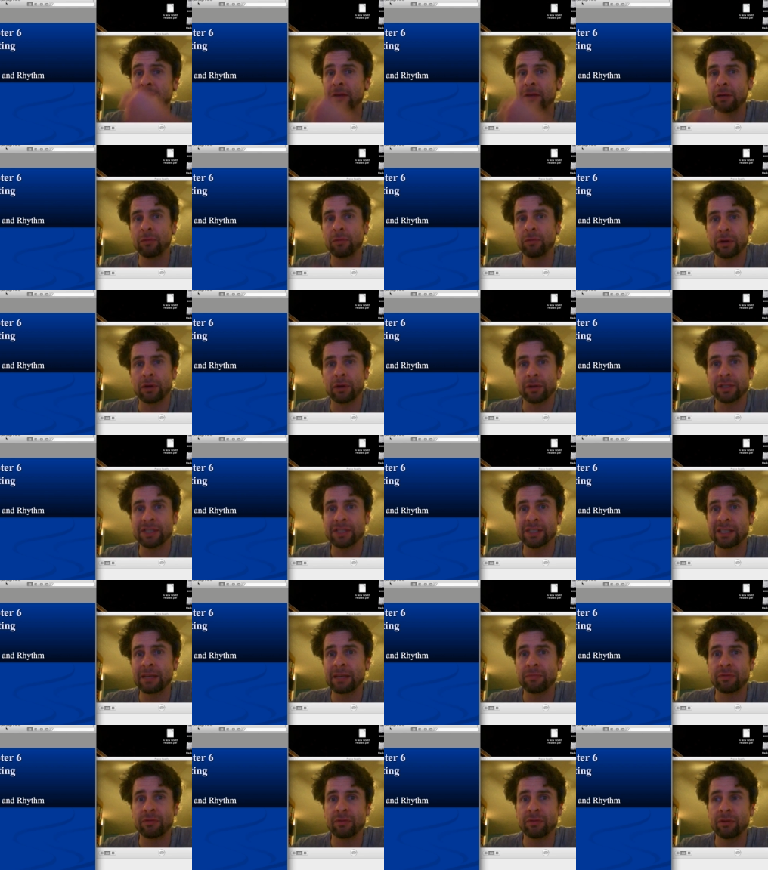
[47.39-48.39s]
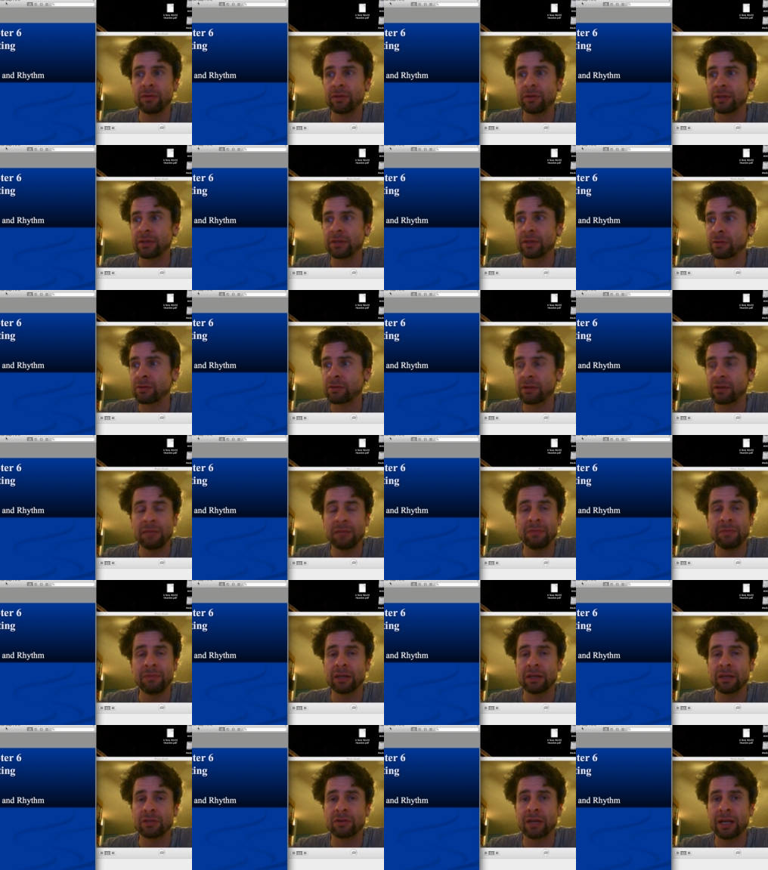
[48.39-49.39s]
that we're going to step through and sort of keep me
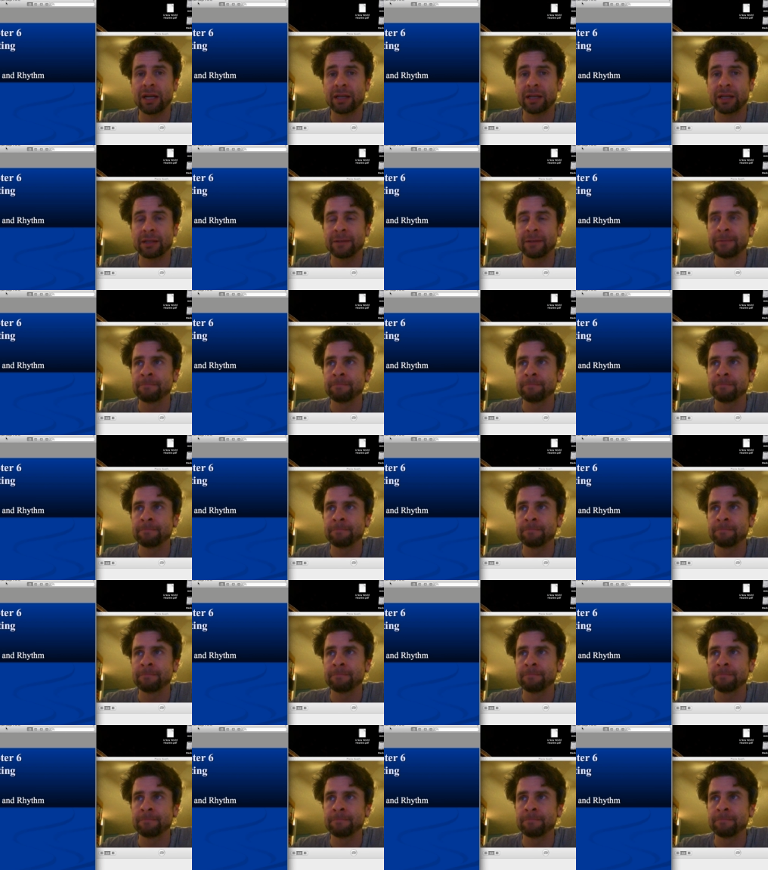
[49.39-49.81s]
on track